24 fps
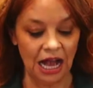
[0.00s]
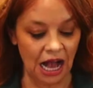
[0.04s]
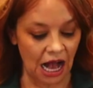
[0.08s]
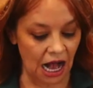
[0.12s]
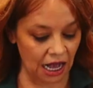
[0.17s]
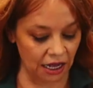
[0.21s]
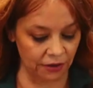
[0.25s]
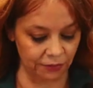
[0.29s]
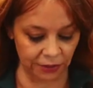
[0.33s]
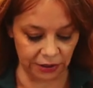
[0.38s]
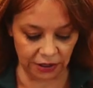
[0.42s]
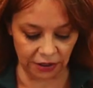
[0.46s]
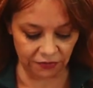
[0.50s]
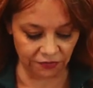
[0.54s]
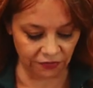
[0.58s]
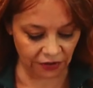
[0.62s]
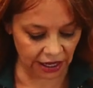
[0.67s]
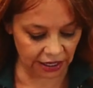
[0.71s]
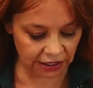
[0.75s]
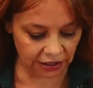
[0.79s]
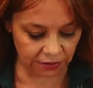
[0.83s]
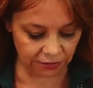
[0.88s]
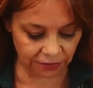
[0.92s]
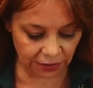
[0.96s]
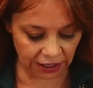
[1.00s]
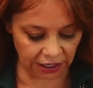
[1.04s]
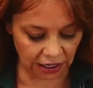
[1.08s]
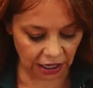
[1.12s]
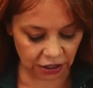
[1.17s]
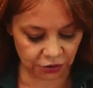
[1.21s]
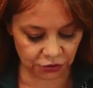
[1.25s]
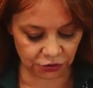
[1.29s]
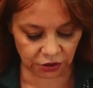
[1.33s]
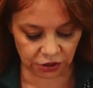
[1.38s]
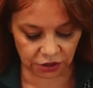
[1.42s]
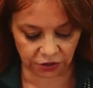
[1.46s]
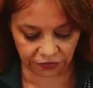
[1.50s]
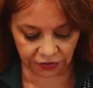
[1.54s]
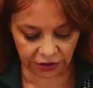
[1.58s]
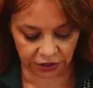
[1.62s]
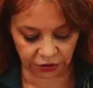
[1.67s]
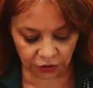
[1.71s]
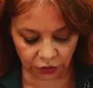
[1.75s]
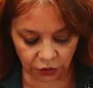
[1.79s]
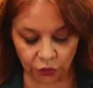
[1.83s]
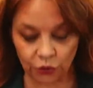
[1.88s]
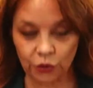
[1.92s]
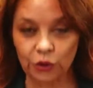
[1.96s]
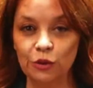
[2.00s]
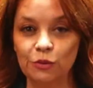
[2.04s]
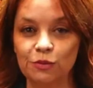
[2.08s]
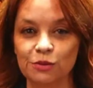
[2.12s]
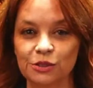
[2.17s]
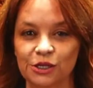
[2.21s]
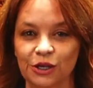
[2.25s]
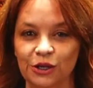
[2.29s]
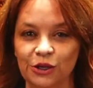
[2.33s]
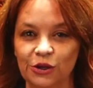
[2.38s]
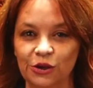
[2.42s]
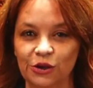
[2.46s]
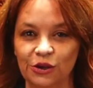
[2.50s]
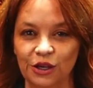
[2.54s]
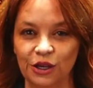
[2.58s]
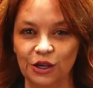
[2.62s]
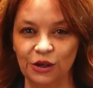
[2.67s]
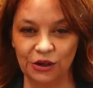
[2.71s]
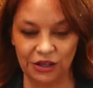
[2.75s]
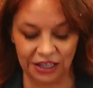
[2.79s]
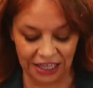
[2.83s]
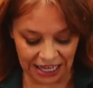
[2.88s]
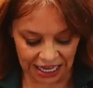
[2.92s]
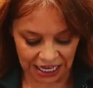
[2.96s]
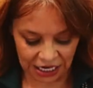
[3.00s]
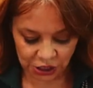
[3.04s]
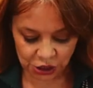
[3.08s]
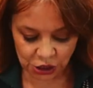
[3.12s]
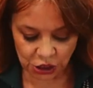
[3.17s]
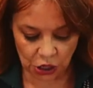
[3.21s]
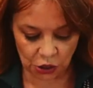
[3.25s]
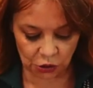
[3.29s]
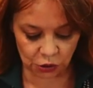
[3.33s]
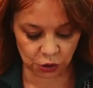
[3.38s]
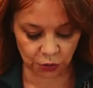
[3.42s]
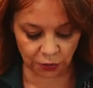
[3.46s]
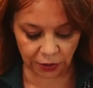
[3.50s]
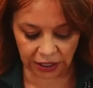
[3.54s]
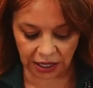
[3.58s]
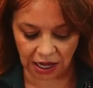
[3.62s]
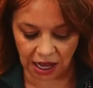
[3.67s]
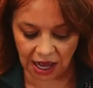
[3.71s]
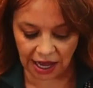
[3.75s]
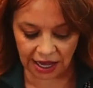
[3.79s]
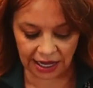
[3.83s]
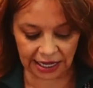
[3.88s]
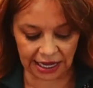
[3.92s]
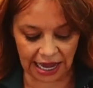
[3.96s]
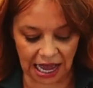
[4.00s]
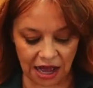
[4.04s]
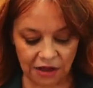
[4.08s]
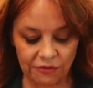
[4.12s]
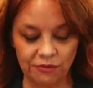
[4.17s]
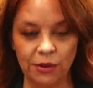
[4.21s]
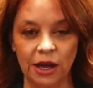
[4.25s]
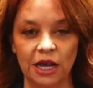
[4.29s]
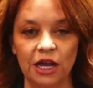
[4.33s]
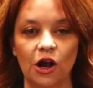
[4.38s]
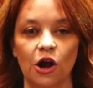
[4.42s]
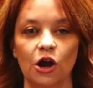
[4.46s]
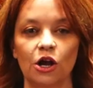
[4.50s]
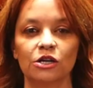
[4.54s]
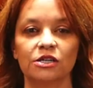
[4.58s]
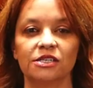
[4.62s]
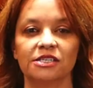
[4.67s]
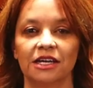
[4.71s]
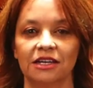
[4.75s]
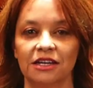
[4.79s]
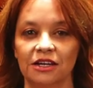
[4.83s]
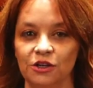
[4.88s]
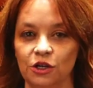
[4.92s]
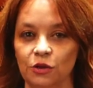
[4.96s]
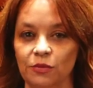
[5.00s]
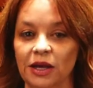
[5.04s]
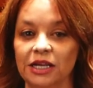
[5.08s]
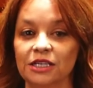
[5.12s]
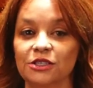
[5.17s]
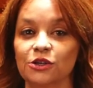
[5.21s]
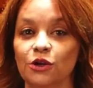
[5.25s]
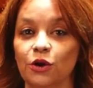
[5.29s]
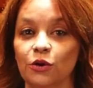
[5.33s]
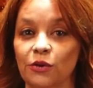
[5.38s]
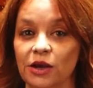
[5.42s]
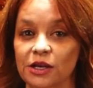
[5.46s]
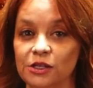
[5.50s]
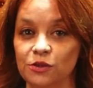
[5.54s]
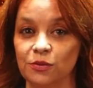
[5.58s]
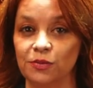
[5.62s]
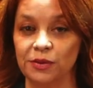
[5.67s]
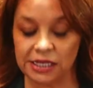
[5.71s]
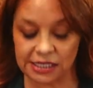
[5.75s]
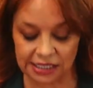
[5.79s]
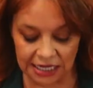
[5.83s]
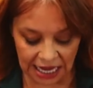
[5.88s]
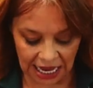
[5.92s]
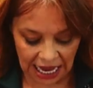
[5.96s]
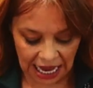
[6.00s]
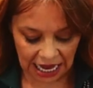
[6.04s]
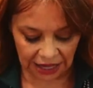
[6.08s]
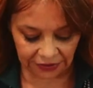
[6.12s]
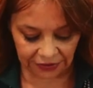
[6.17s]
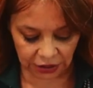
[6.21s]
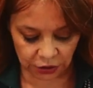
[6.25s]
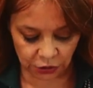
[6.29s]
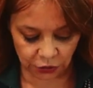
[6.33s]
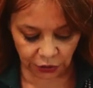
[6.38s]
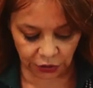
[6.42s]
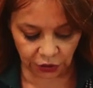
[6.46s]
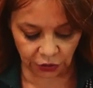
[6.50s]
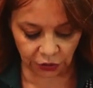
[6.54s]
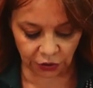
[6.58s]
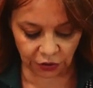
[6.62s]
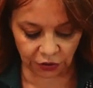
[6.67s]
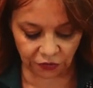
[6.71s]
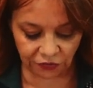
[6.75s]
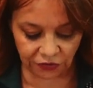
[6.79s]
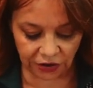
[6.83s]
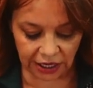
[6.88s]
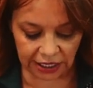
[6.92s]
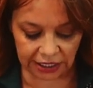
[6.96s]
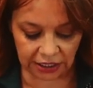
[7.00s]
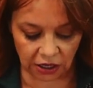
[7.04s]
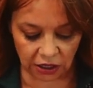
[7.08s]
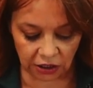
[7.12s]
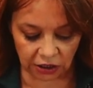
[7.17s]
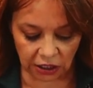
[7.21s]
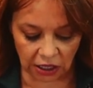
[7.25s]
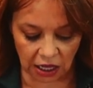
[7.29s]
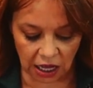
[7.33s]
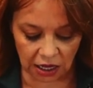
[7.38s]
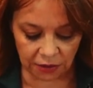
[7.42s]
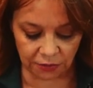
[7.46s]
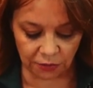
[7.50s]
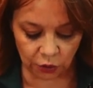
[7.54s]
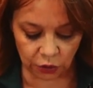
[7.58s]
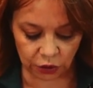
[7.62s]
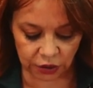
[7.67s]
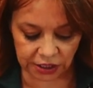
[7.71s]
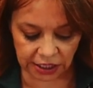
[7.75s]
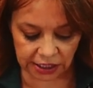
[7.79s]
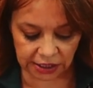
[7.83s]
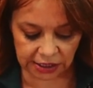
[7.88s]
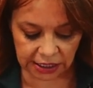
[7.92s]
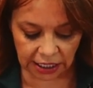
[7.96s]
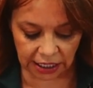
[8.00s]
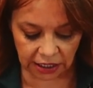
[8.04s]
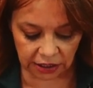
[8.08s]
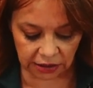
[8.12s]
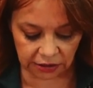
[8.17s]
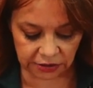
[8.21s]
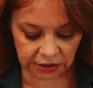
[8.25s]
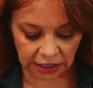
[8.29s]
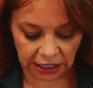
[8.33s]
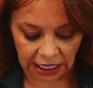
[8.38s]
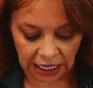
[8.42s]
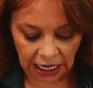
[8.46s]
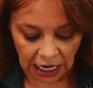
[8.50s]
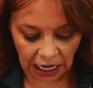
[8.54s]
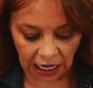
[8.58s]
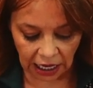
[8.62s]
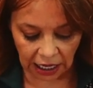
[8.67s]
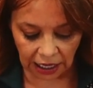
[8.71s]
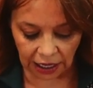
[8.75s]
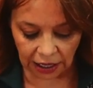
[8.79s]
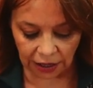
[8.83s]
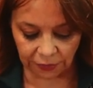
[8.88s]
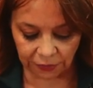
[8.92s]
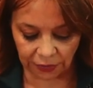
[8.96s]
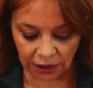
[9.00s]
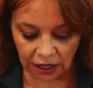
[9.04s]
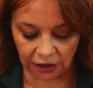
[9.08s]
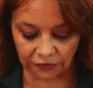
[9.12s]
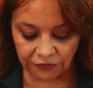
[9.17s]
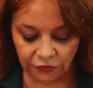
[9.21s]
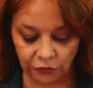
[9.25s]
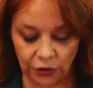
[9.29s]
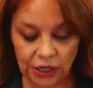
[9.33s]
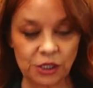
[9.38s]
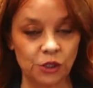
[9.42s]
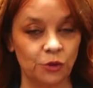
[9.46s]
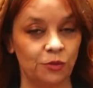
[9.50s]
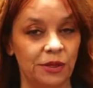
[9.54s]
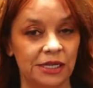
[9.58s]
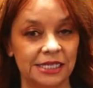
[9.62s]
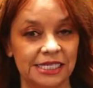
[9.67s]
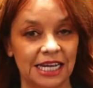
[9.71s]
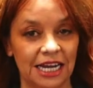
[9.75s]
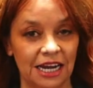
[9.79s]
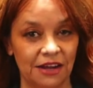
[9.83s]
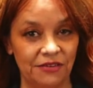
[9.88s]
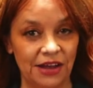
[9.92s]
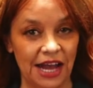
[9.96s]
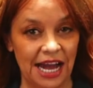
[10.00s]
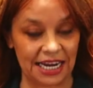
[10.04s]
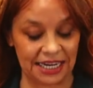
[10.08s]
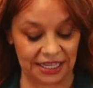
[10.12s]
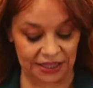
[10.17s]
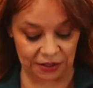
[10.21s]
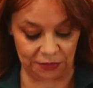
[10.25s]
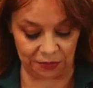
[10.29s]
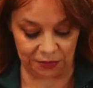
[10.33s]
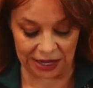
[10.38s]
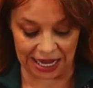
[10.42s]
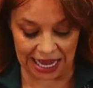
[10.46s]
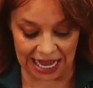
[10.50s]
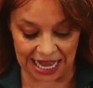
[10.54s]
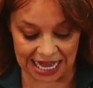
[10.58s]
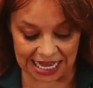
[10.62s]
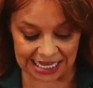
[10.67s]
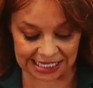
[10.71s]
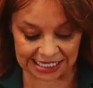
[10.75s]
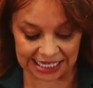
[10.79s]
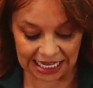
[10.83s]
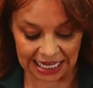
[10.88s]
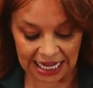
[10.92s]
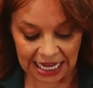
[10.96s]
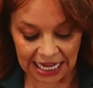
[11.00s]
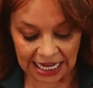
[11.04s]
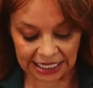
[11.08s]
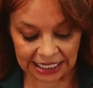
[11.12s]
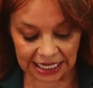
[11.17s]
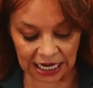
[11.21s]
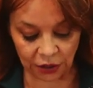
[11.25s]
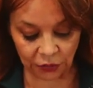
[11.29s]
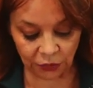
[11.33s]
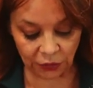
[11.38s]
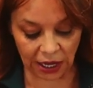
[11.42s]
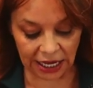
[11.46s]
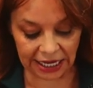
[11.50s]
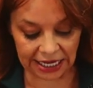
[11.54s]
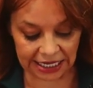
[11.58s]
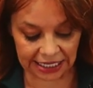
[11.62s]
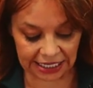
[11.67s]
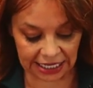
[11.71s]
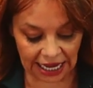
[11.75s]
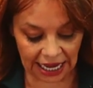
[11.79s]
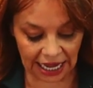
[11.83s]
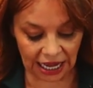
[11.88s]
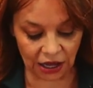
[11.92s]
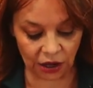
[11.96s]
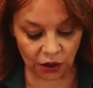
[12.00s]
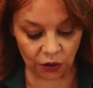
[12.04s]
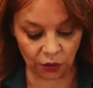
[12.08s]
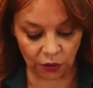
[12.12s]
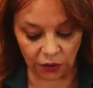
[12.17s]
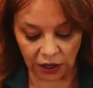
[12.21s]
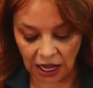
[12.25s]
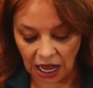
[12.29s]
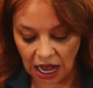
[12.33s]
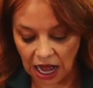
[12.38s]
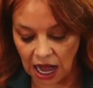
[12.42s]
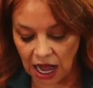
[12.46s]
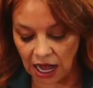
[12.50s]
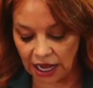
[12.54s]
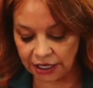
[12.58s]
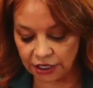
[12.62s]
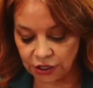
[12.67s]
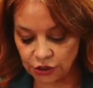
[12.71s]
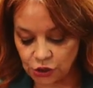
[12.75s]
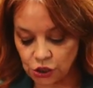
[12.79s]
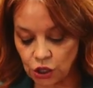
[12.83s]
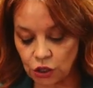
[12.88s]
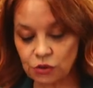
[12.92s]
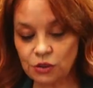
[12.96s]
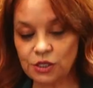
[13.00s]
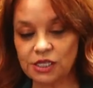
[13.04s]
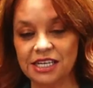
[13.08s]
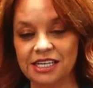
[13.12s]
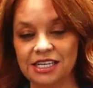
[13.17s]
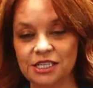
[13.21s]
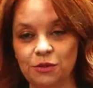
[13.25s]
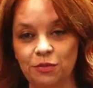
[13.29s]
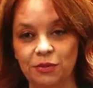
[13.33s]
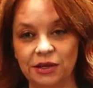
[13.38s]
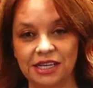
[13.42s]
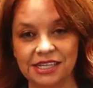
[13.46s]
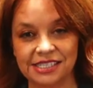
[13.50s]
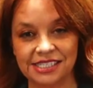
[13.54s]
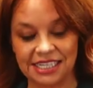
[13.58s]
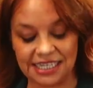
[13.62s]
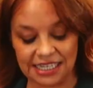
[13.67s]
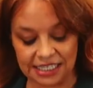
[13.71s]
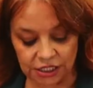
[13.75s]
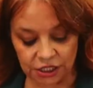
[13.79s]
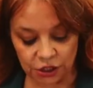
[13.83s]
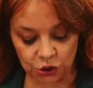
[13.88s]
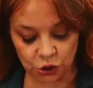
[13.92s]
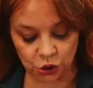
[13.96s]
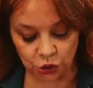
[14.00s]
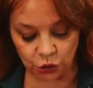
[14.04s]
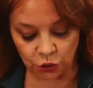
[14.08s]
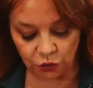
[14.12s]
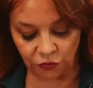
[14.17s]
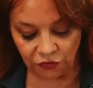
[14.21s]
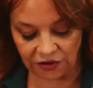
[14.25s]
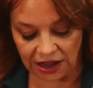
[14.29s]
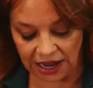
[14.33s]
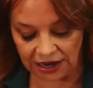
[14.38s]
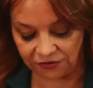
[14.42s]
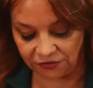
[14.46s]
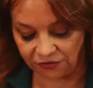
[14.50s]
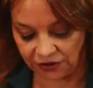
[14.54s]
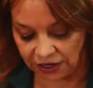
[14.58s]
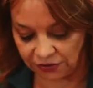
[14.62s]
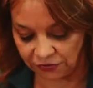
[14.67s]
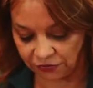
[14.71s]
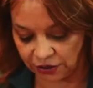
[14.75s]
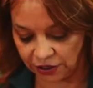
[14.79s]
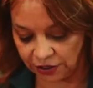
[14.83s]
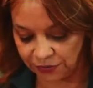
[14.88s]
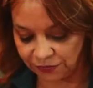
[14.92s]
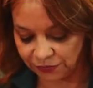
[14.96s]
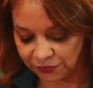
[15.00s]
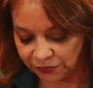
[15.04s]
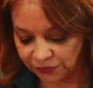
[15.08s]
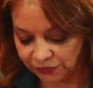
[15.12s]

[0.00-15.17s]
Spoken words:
I've been invited by hundreds of other groups and cooking shows, but I have my heart set on New Mexico Recipes, and that's where you're going to find a lot more details of recipes that I've had in the past. Now, right now, I chose this because it is a true fan favorite.